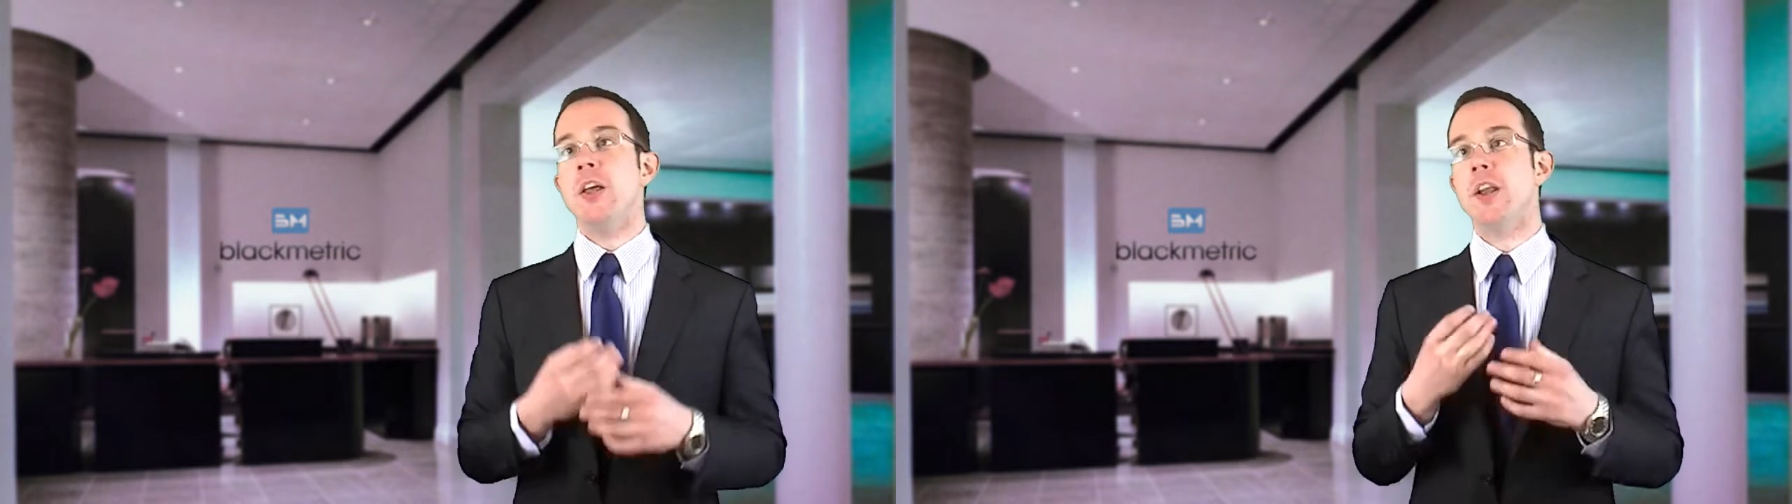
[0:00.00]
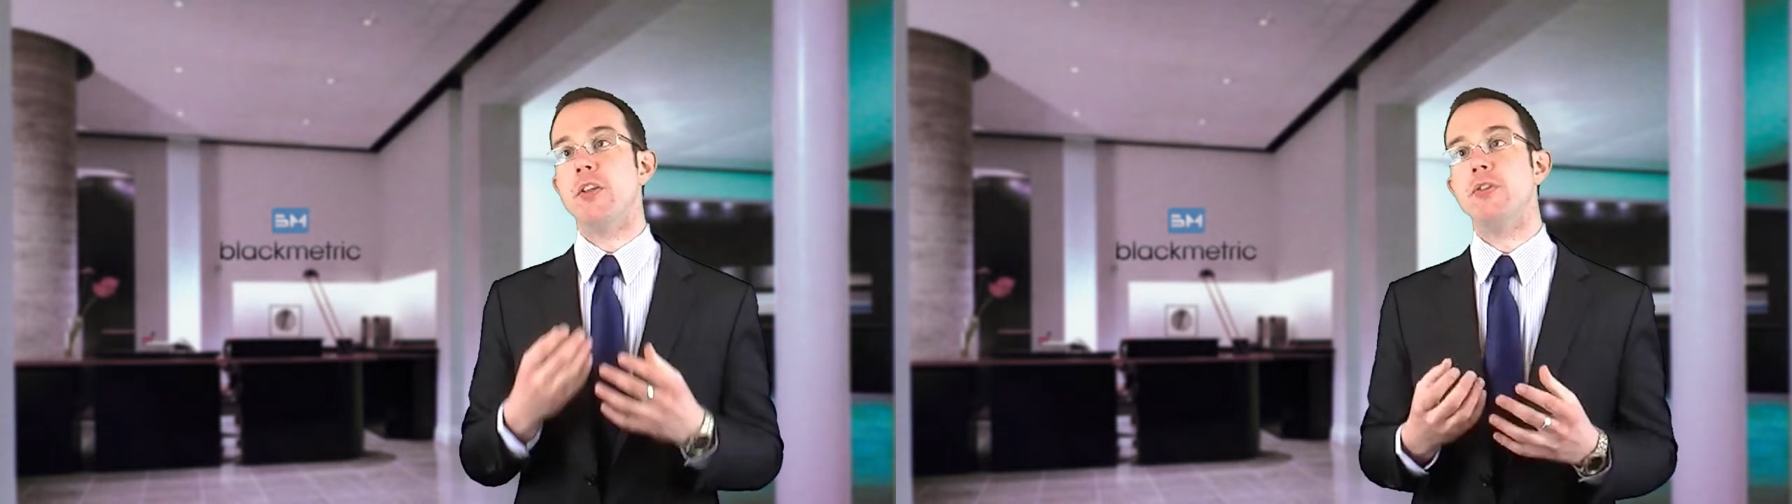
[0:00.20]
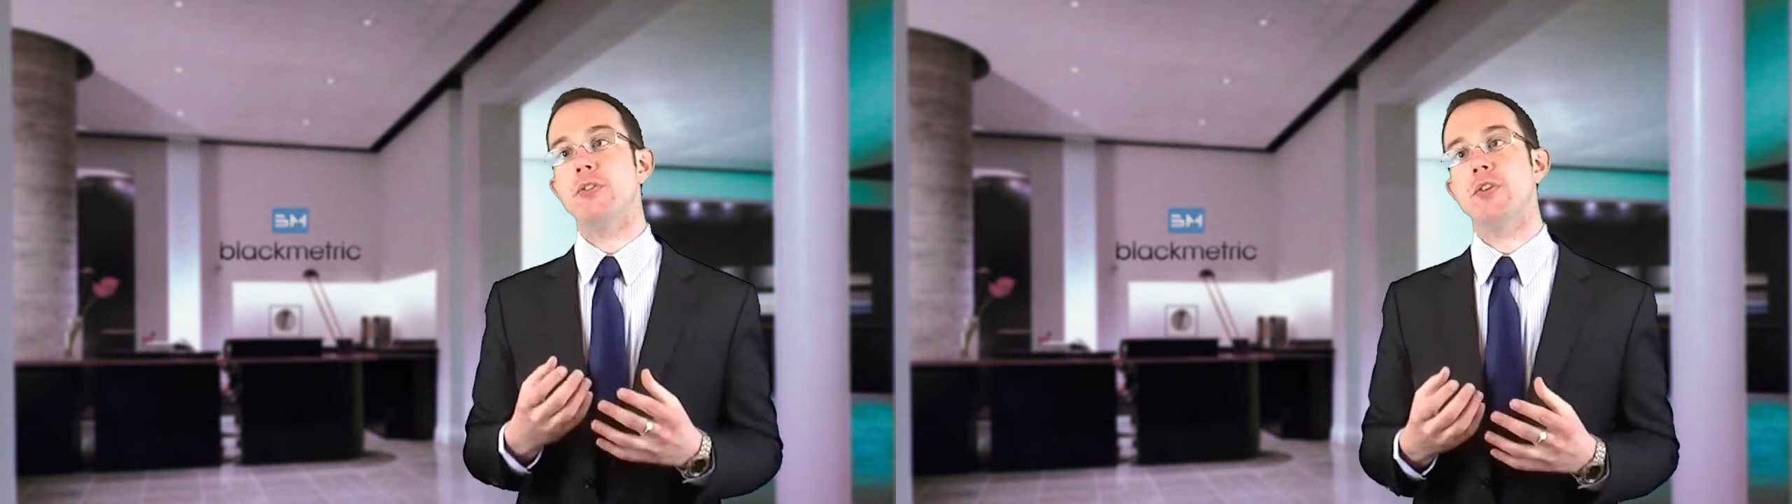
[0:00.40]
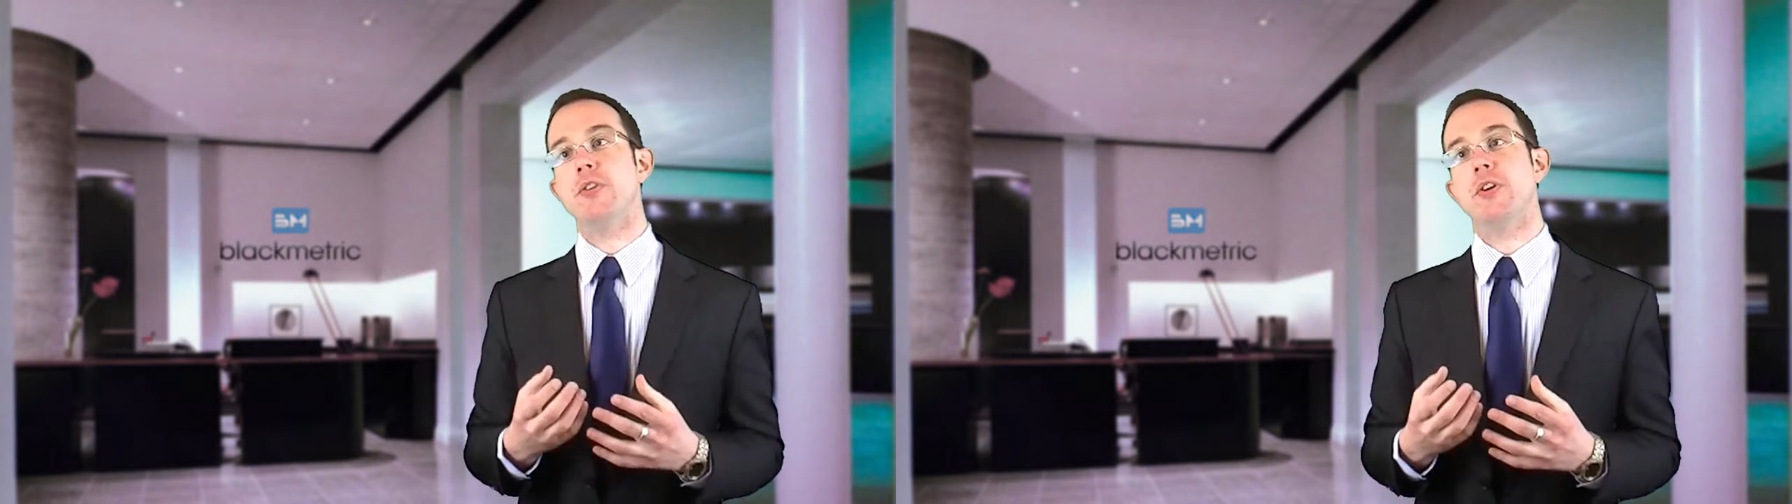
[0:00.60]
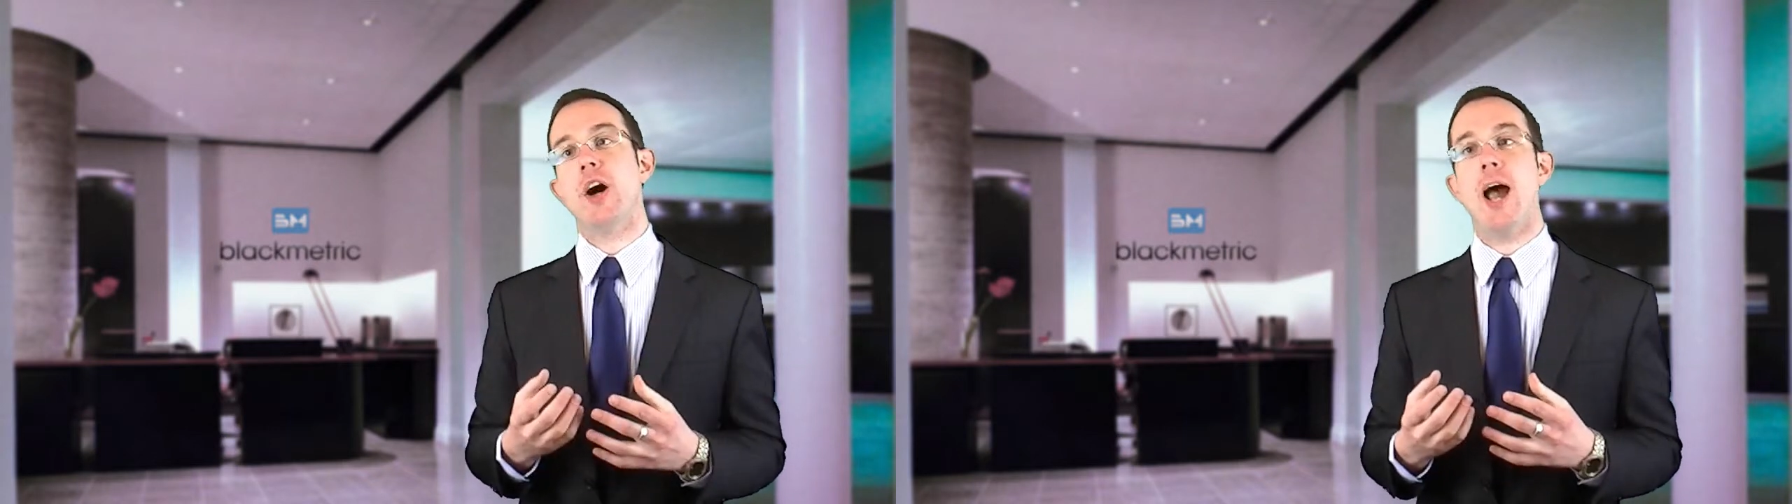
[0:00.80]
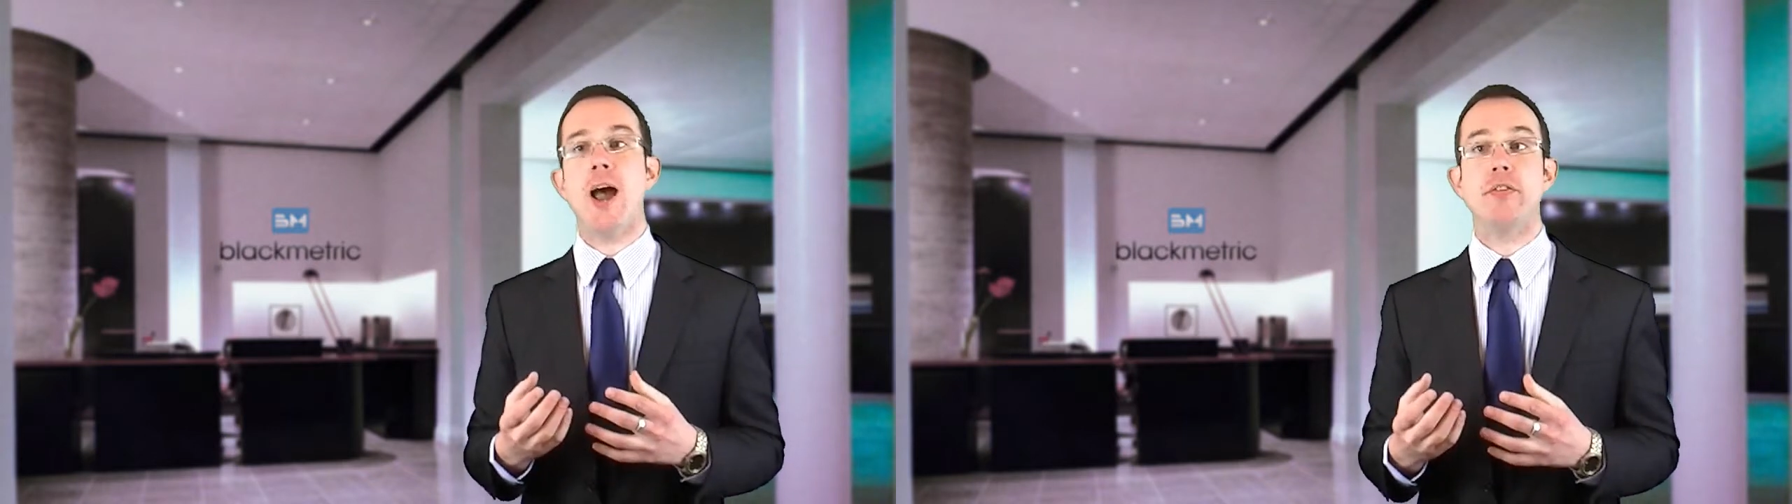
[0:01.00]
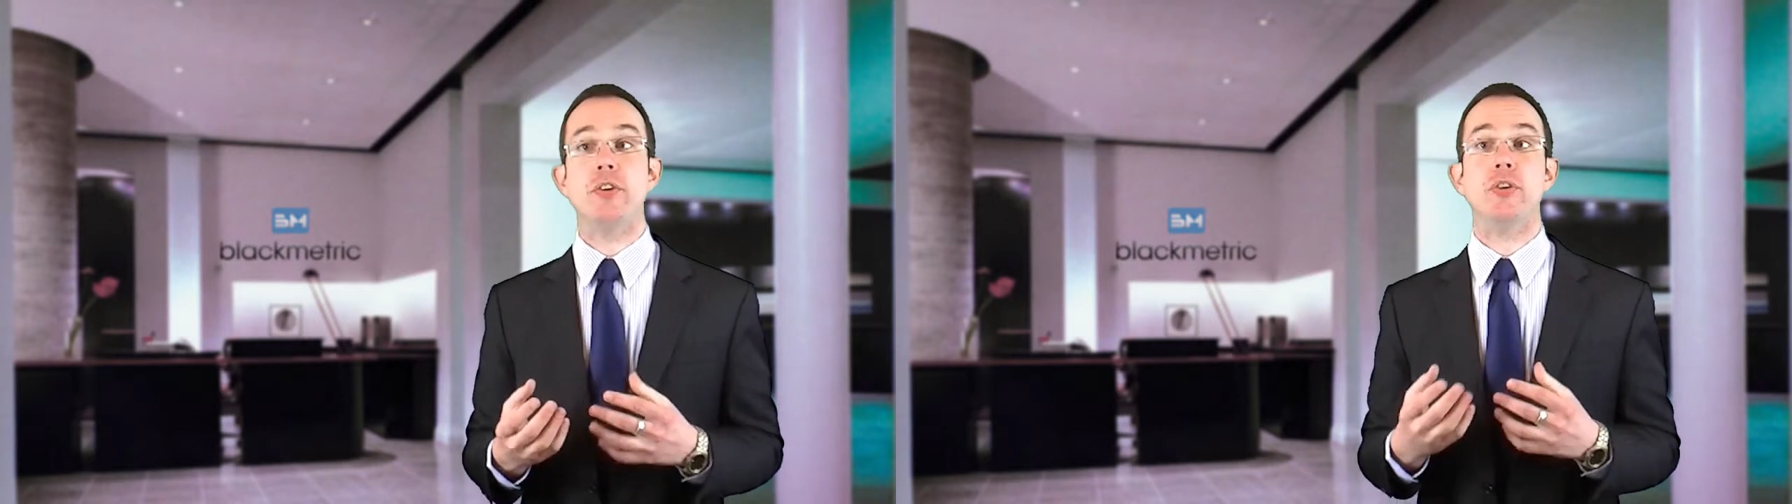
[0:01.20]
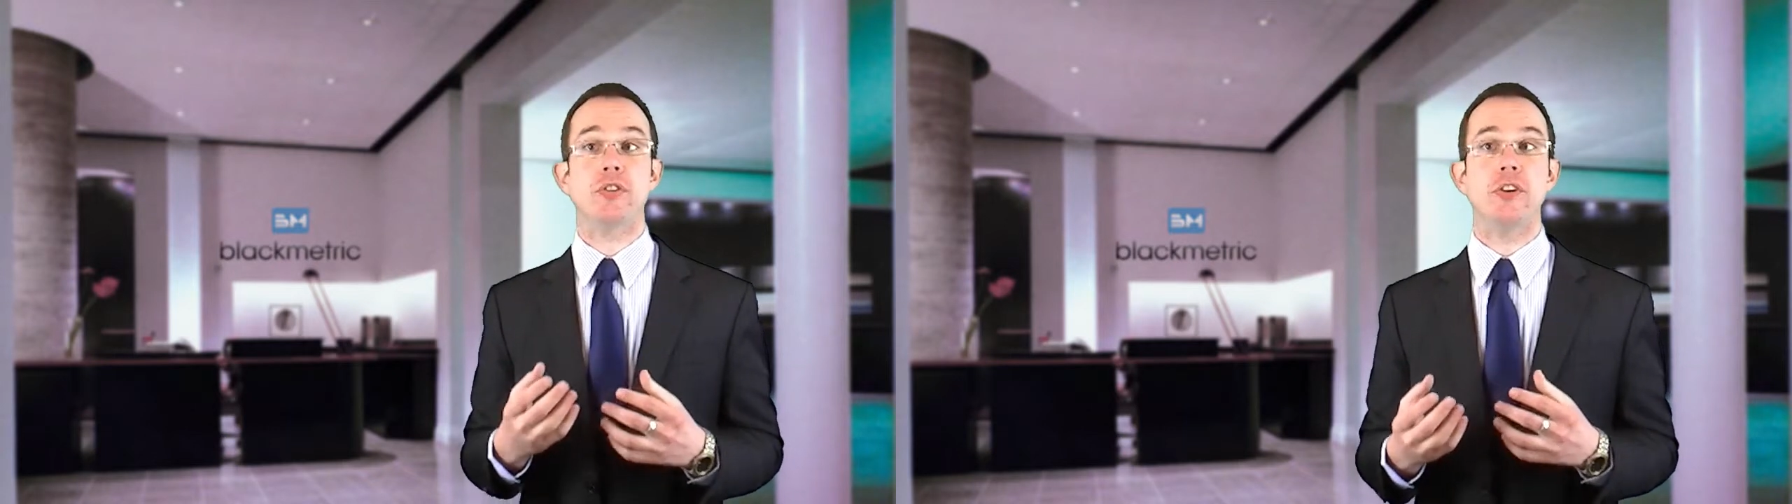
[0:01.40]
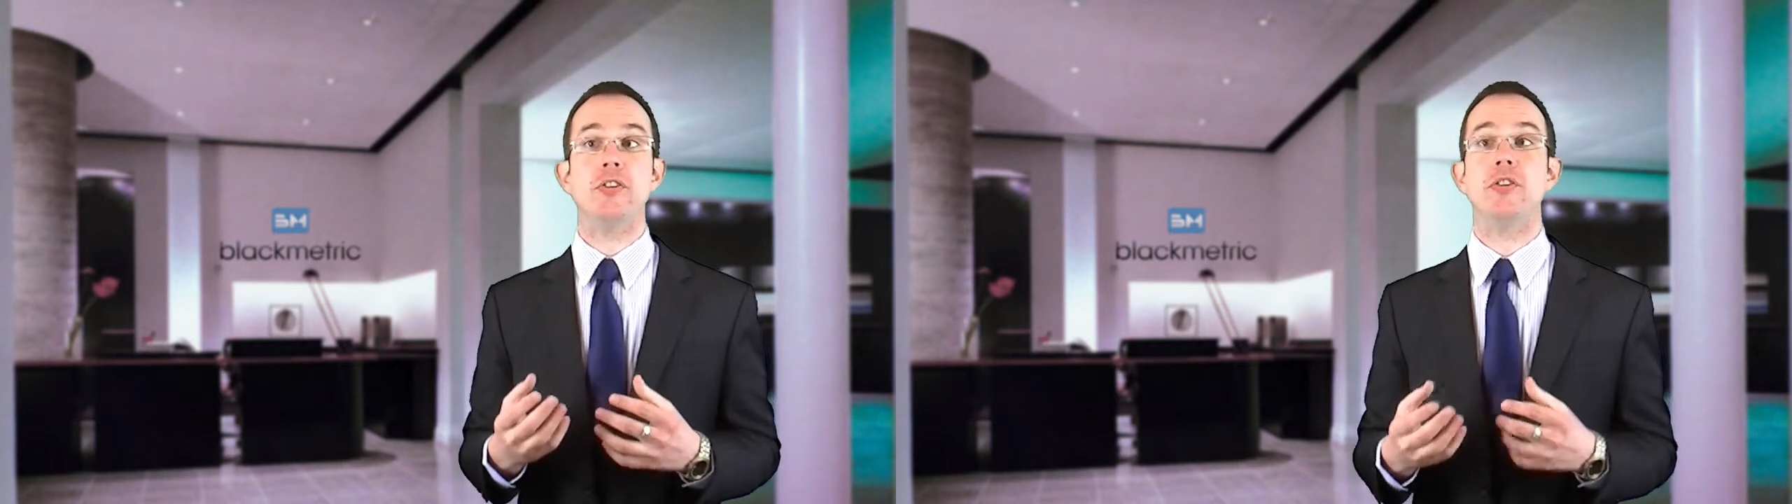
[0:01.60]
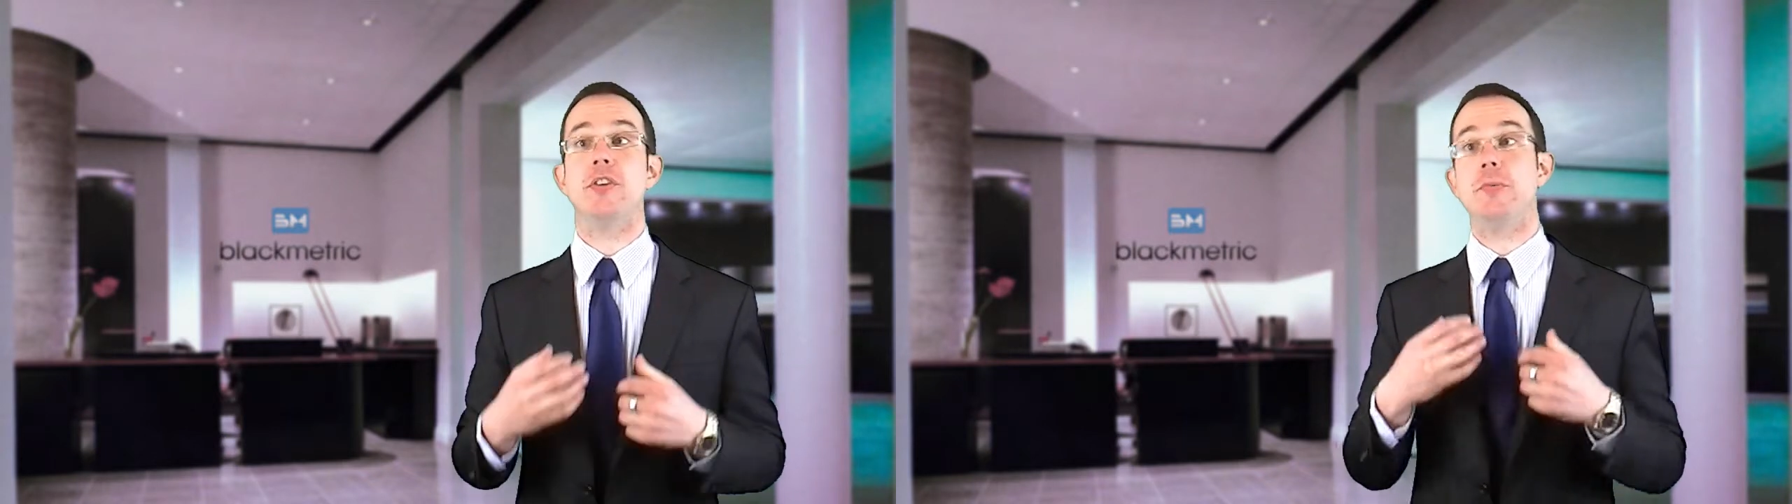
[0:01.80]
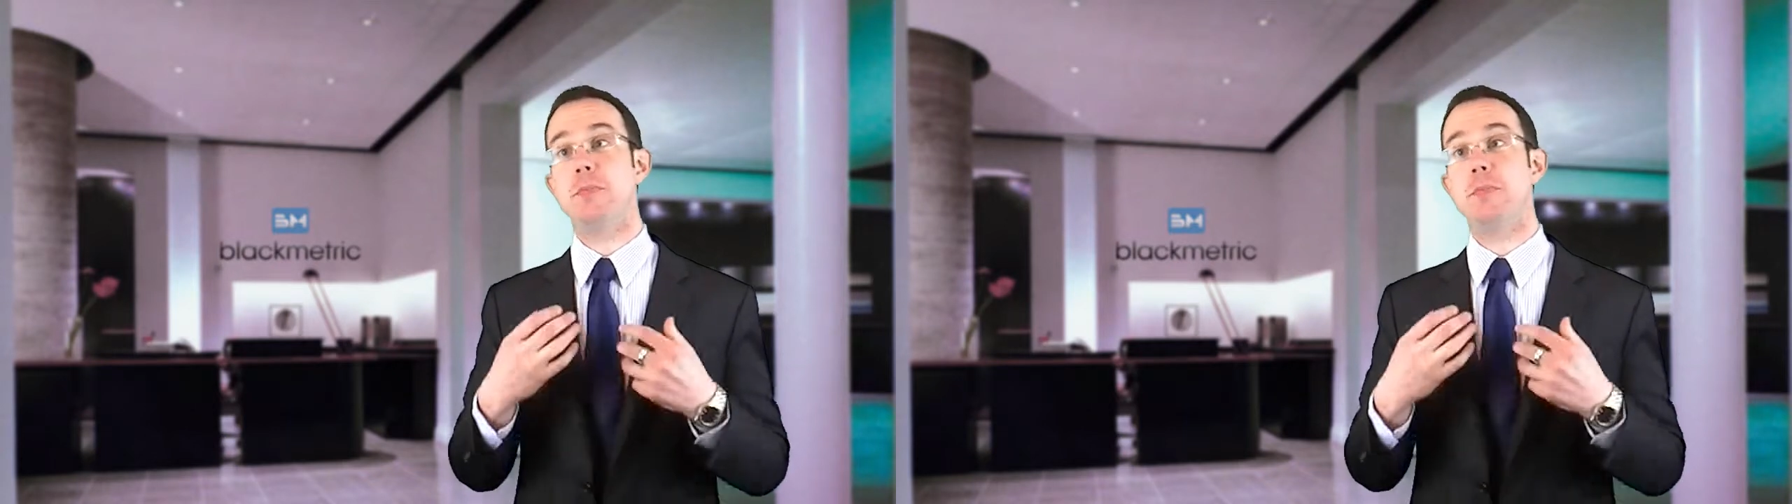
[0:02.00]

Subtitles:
Now, those of you that have looked into the